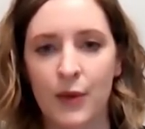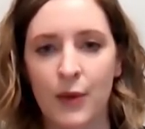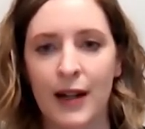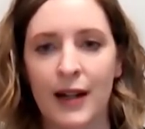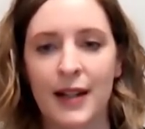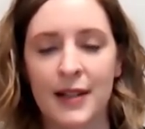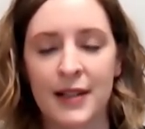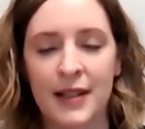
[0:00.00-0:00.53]

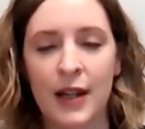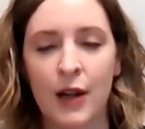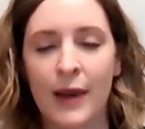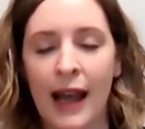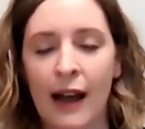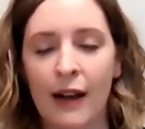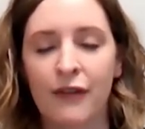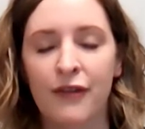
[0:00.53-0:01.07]
whereas we
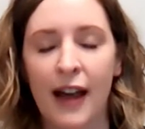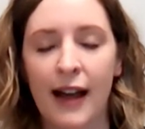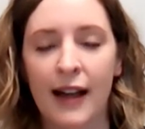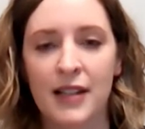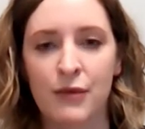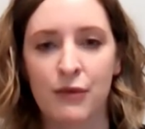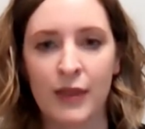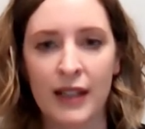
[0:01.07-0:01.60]
have that
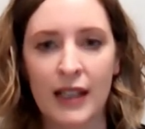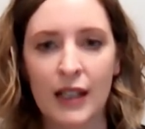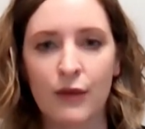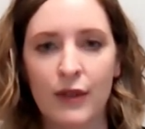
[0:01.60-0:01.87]
really,